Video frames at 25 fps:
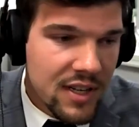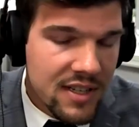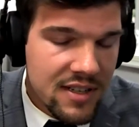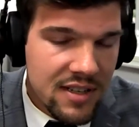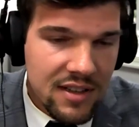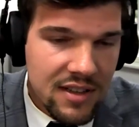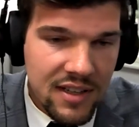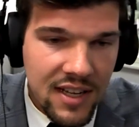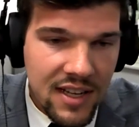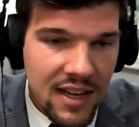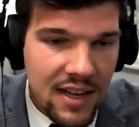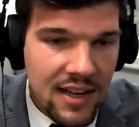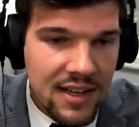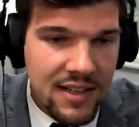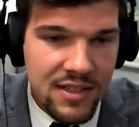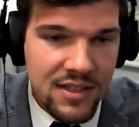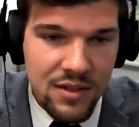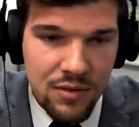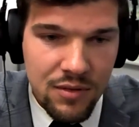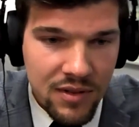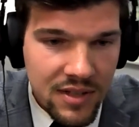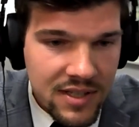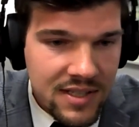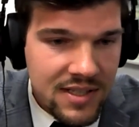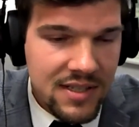to the guys
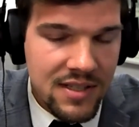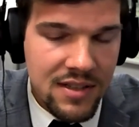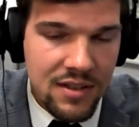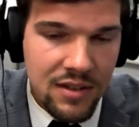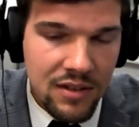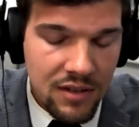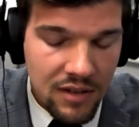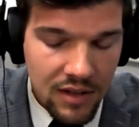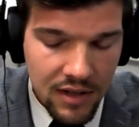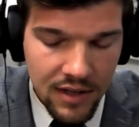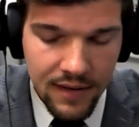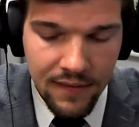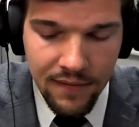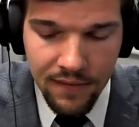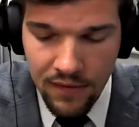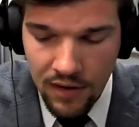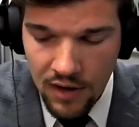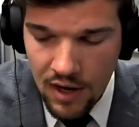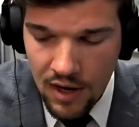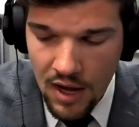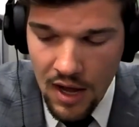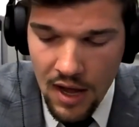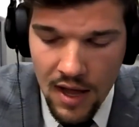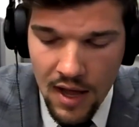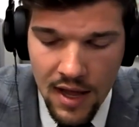who this is their life.
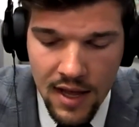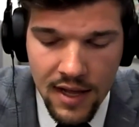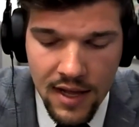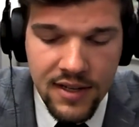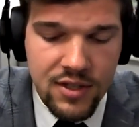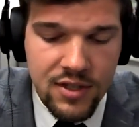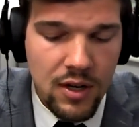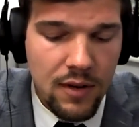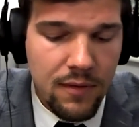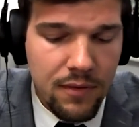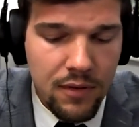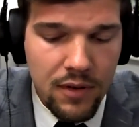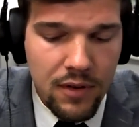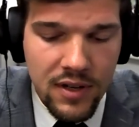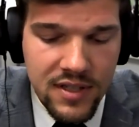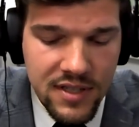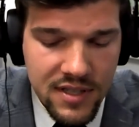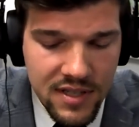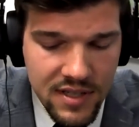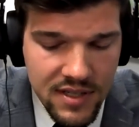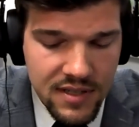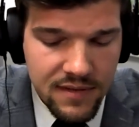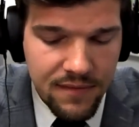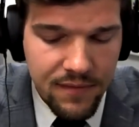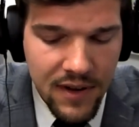And so, for
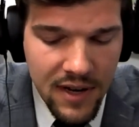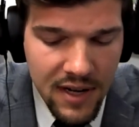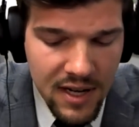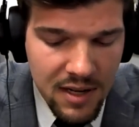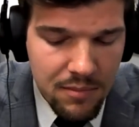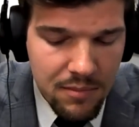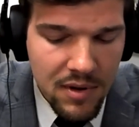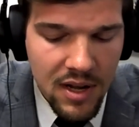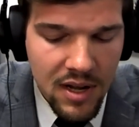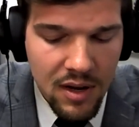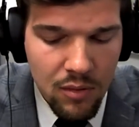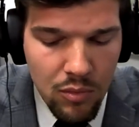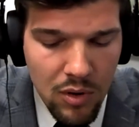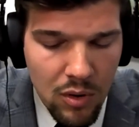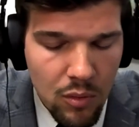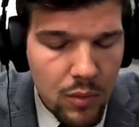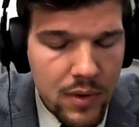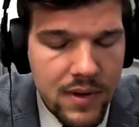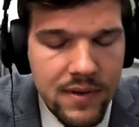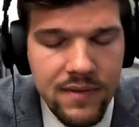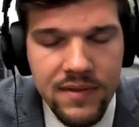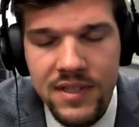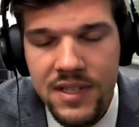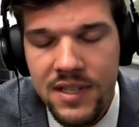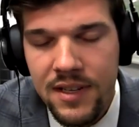instance, Fannie Mae, what
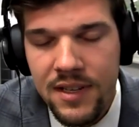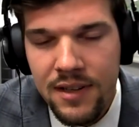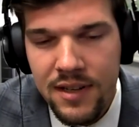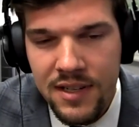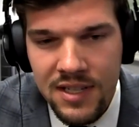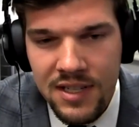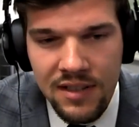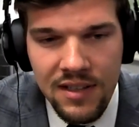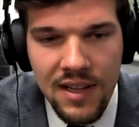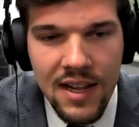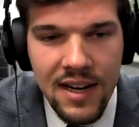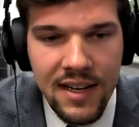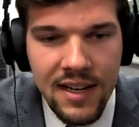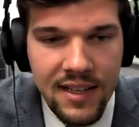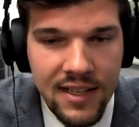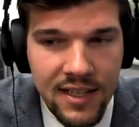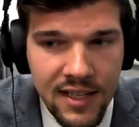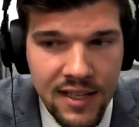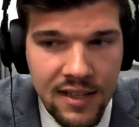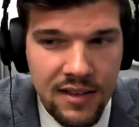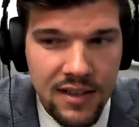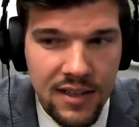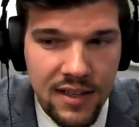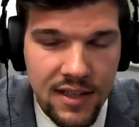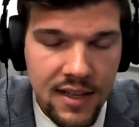we've seen is a lot of
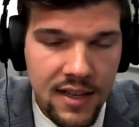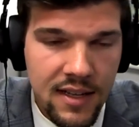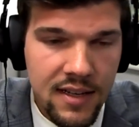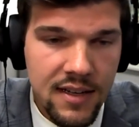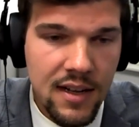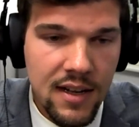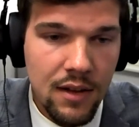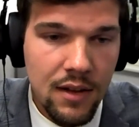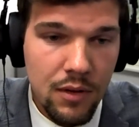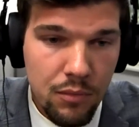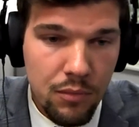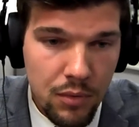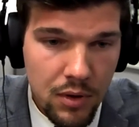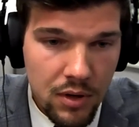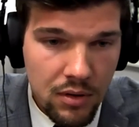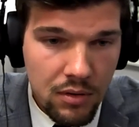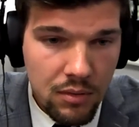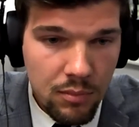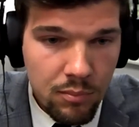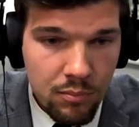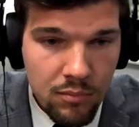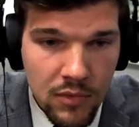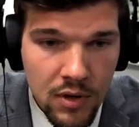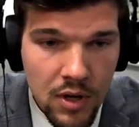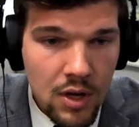kicking the can down the road.
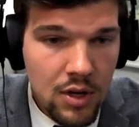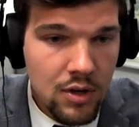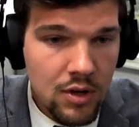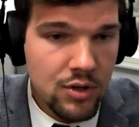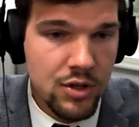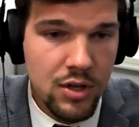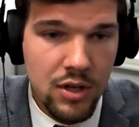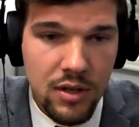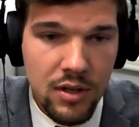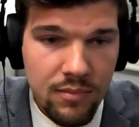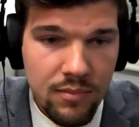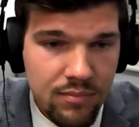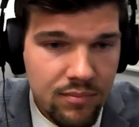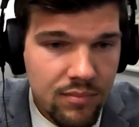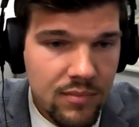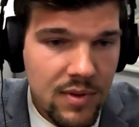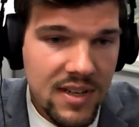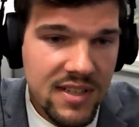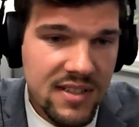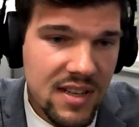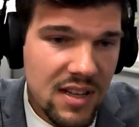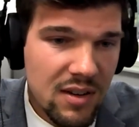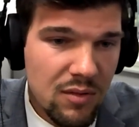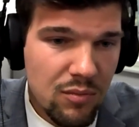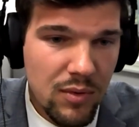Sure, they
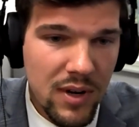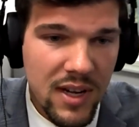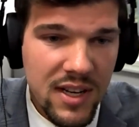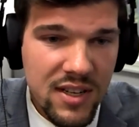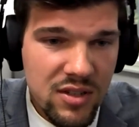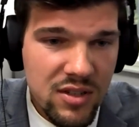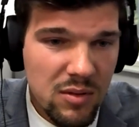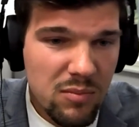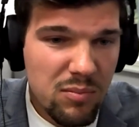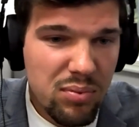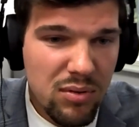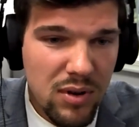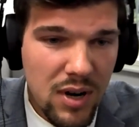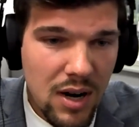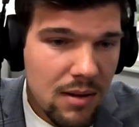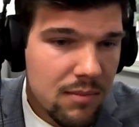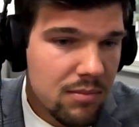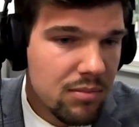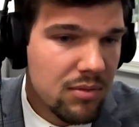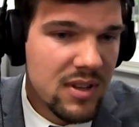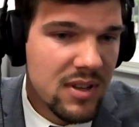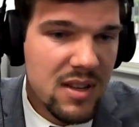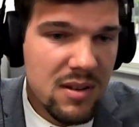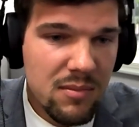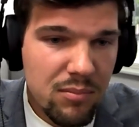said rates will
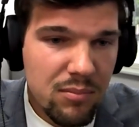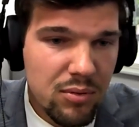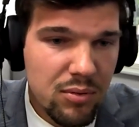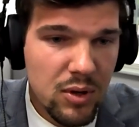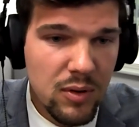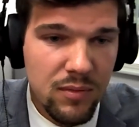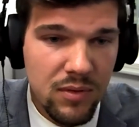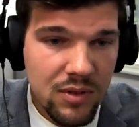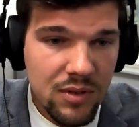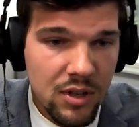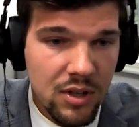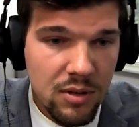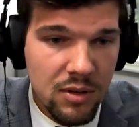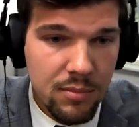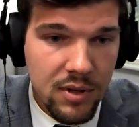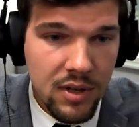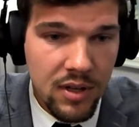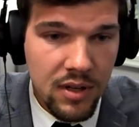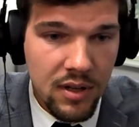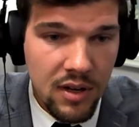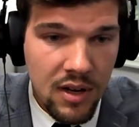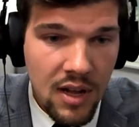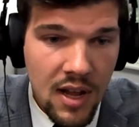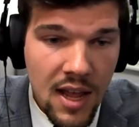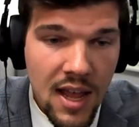probably improve a little
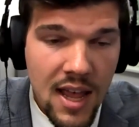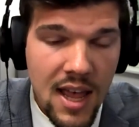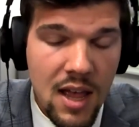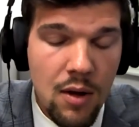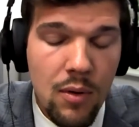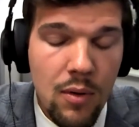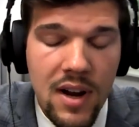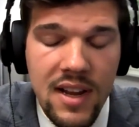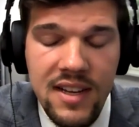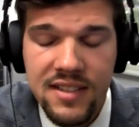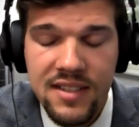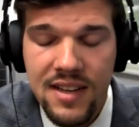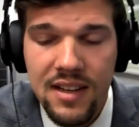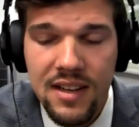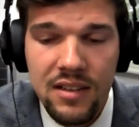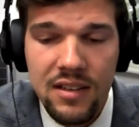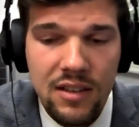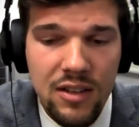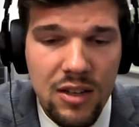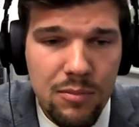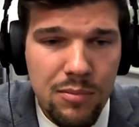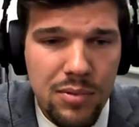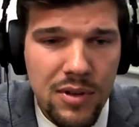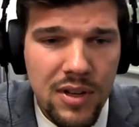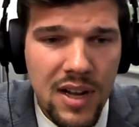bit. And when I say a
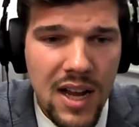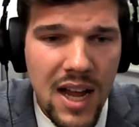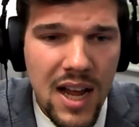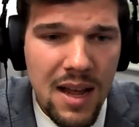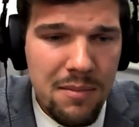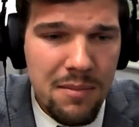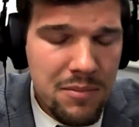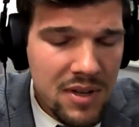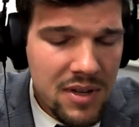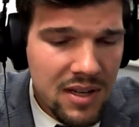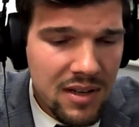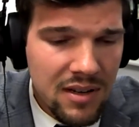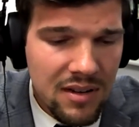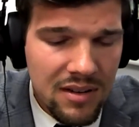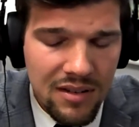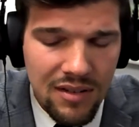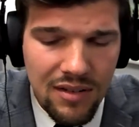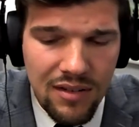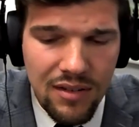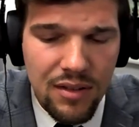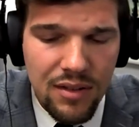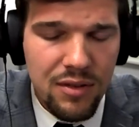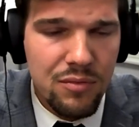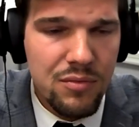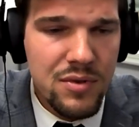little bit, I mean
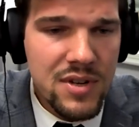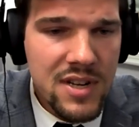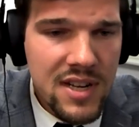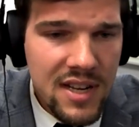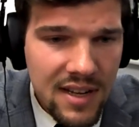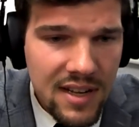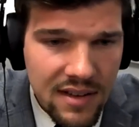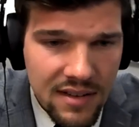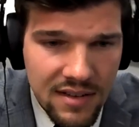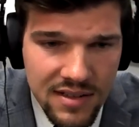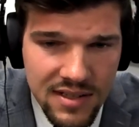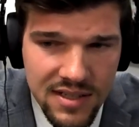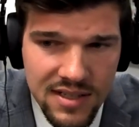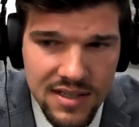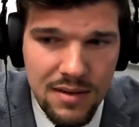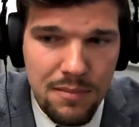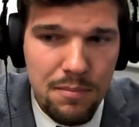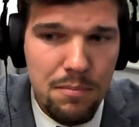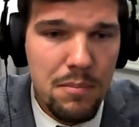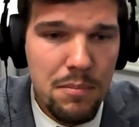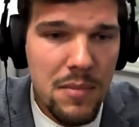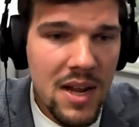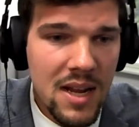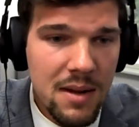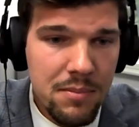3/8,
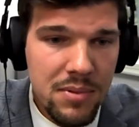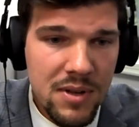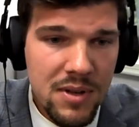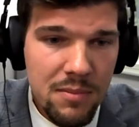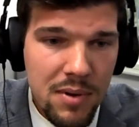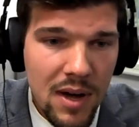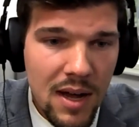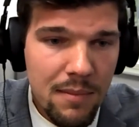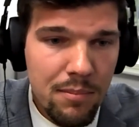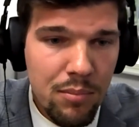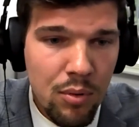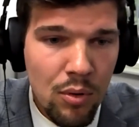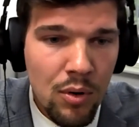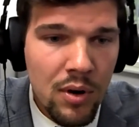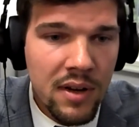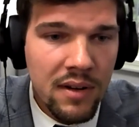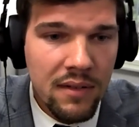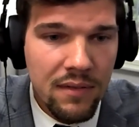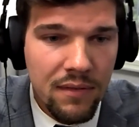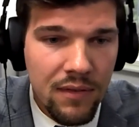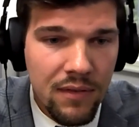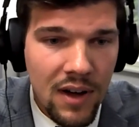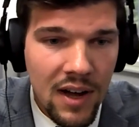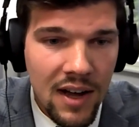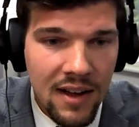maybe by
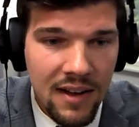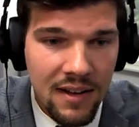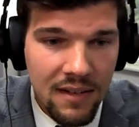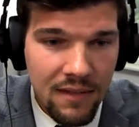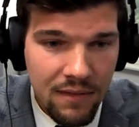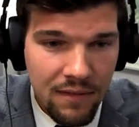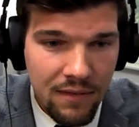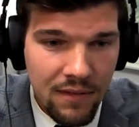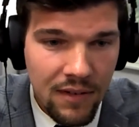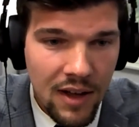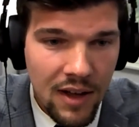0.5.